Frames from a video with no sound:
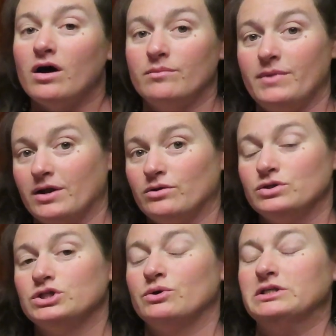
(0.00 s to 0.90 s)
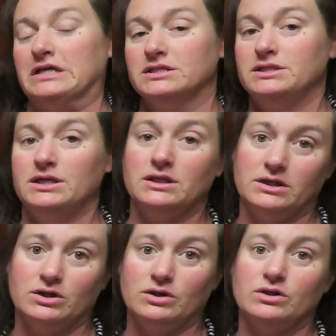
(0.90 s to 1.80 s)
on metal, so it does need a
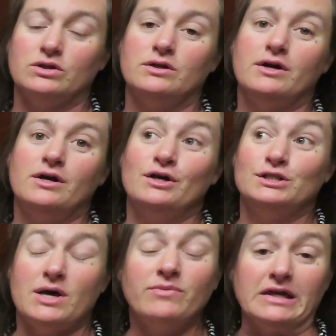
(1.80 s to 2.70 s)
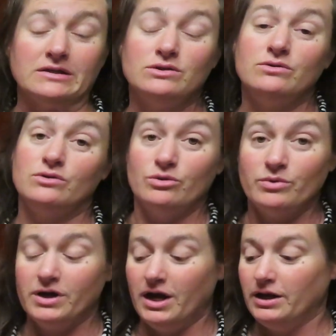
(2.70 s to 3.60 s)
little something to
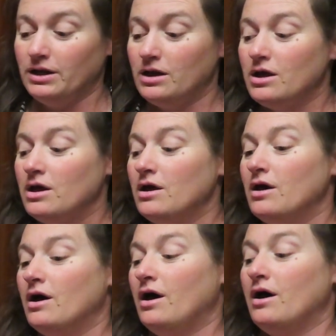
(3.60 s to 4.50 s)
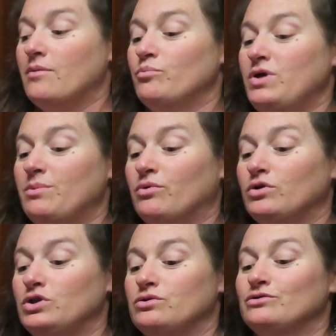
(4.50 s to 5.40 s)
lubricate it. People
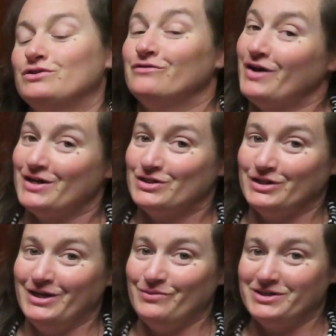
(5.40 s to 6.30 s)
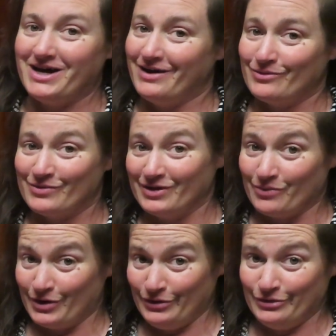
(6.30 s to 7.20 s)
use Vaseline, which I don't really
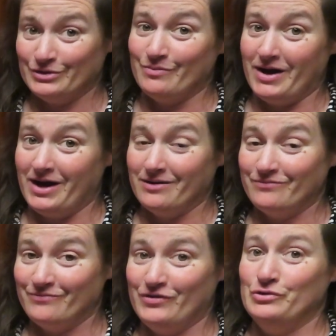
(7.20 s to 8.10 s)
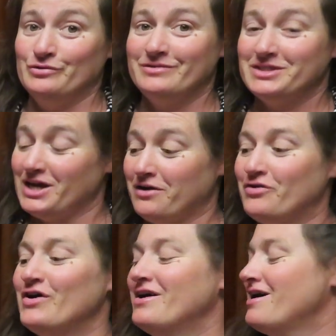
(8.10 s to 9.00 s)
want to use on my food
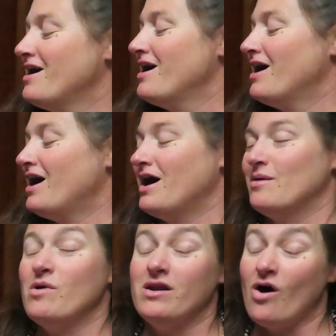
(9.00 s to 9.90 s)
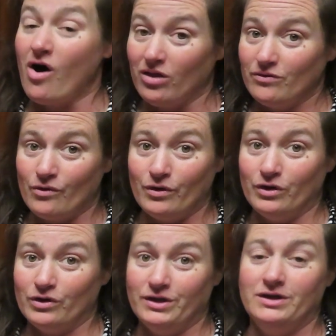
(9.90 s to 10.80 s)
stuff. An olive
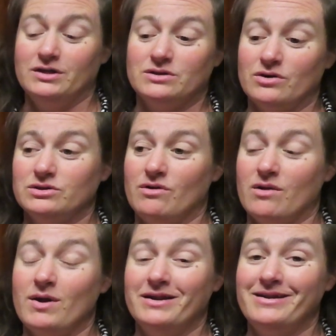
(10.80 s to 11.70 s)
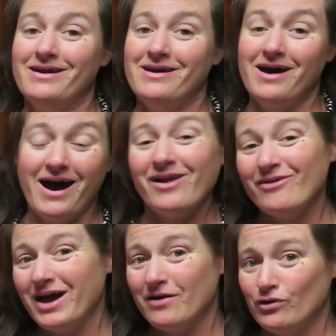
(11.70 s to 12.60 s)
oil is also recommended. I
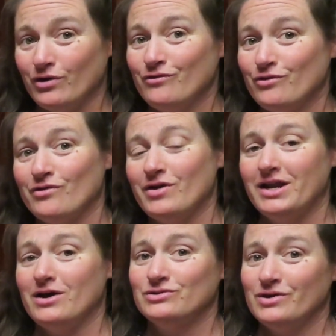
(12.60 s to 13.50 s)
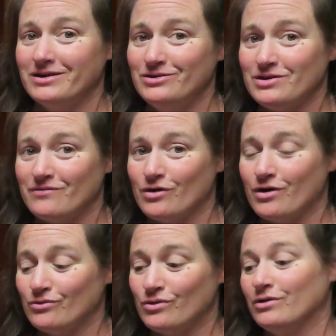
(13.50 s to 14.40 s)
don't have olive oil right now, so I'm going to use
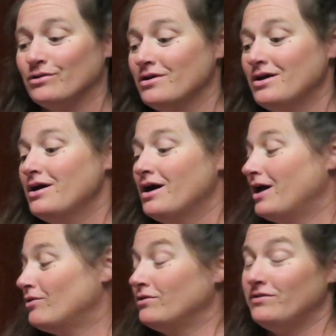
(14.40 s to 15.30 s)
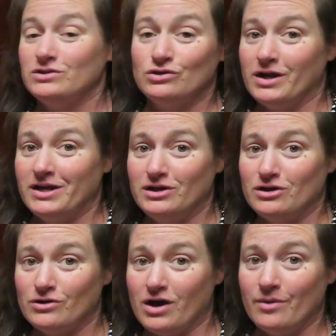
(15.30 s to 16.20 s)
avocado oil. I don't know if that's a good
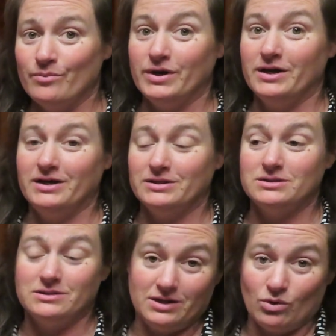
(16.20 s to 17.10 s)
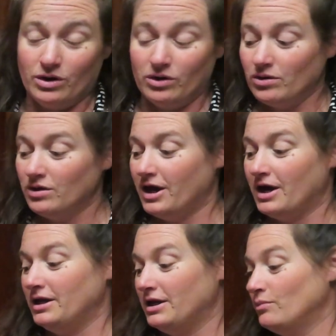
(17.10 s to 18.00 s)
idea or not, but it's an oil,
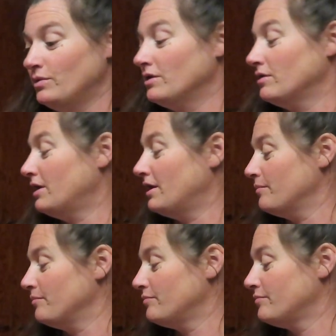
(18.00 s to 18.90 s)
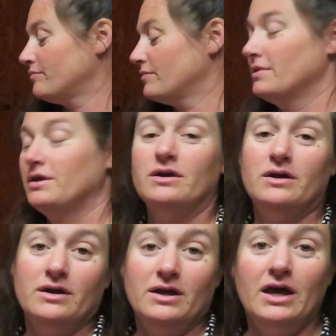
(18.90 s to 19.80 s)
and it will
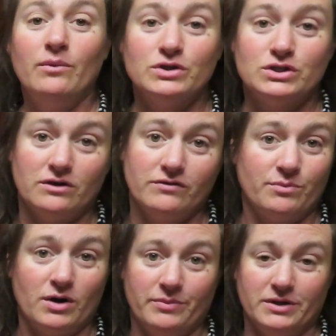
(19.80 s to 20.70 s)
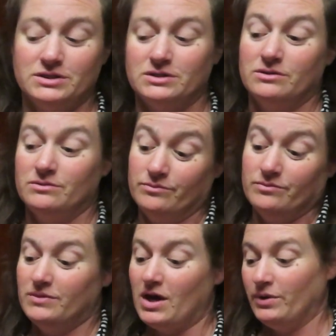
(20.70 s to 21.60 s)
serve the purpose
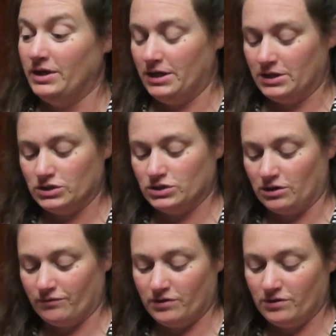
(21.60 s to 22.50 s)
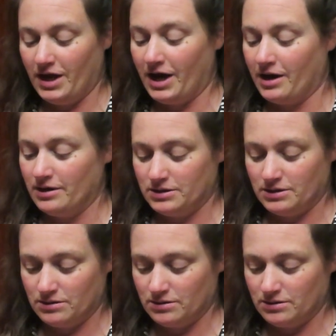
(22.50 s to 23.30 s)
that we need it to serve. And